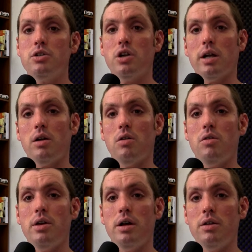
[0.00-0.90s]
Check out all
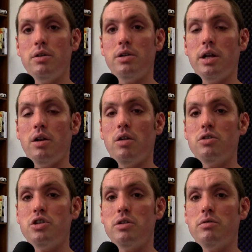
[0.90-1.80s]
the other
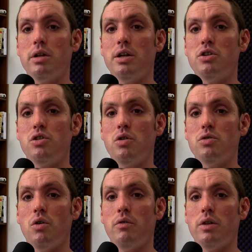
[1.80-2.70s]
technology related
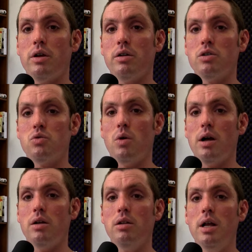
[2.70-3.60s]
shows over there as
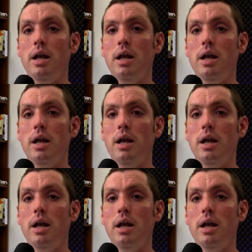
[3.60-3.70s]
well.